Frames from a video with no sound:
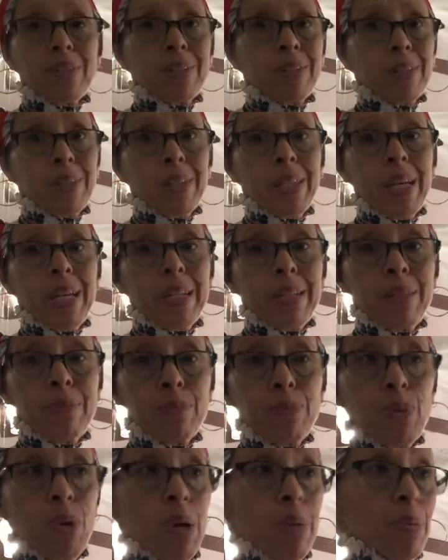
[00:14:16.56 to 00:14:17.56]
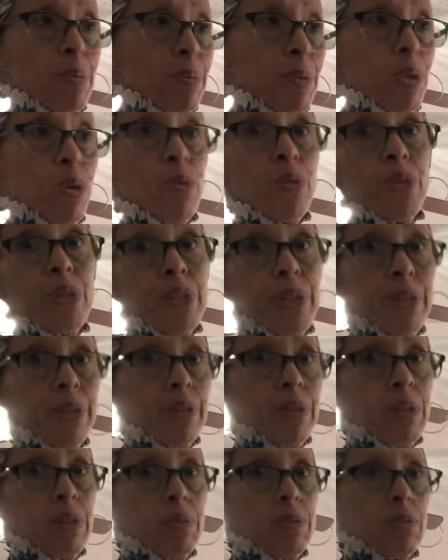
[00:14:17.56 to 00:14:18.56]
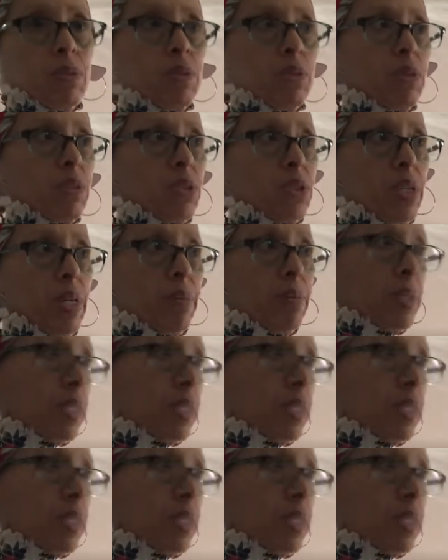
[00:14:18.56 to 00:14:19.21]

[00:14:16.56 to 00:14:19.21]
done that in probably over a year, I'm ashamed